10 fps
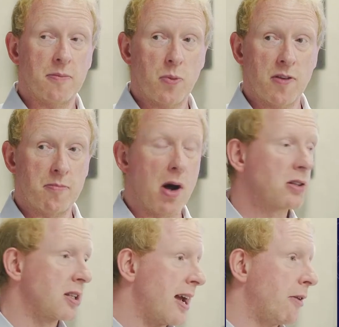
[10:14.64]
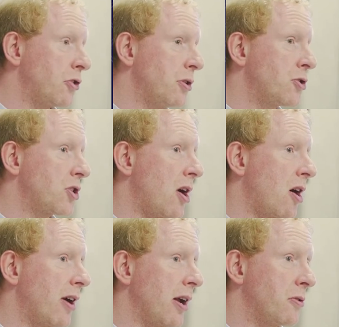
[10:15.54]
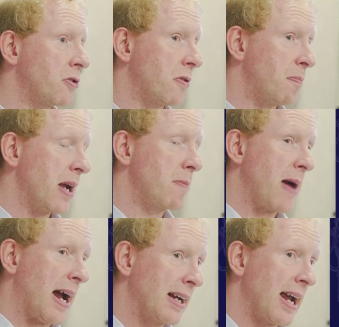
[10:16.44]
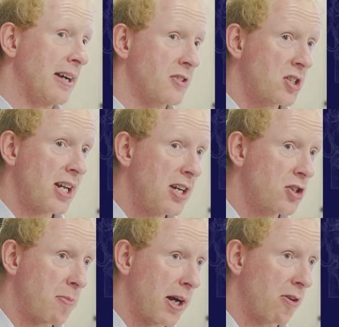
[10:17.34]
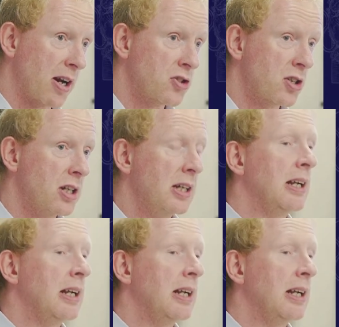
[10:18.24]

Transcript: we've modeled out 2 scenarios of the big bang and a staged migration,